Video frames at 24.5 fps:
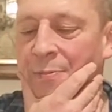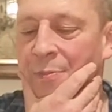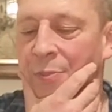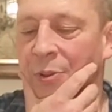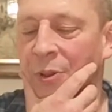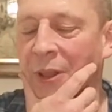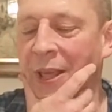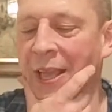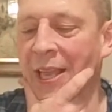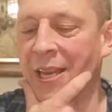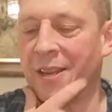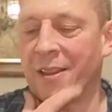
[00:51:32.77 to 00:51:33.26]

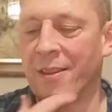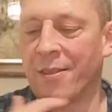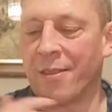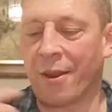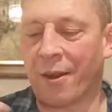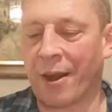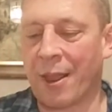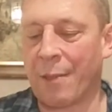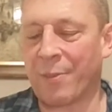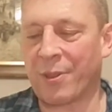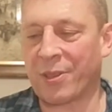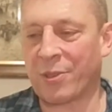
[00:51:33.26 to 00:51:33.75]
played in the
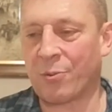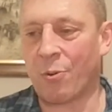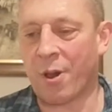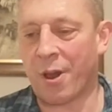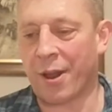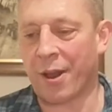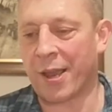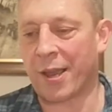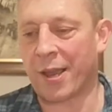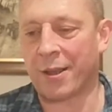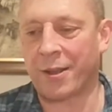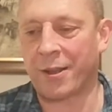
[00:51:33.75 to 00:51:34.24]
repertoire
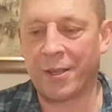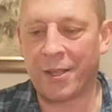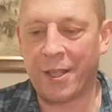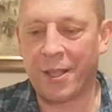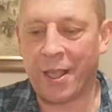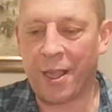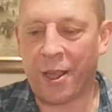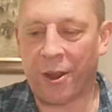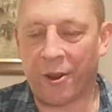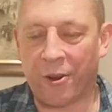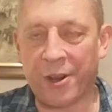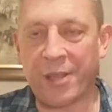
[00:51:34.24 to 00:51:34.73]
of
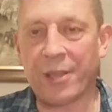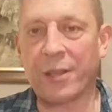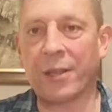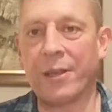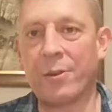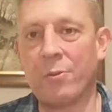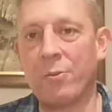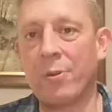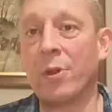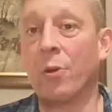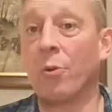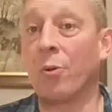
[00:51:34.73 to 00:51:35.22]
really
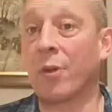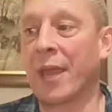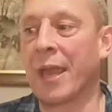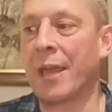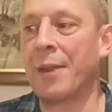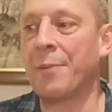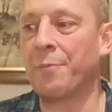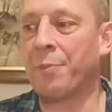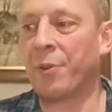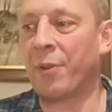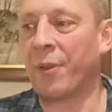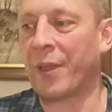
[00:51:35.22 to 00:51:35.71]
Wheel
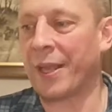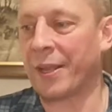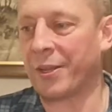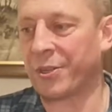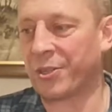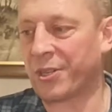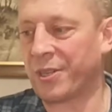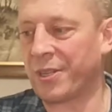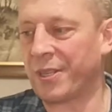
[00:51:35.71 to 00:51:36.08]
Kent players.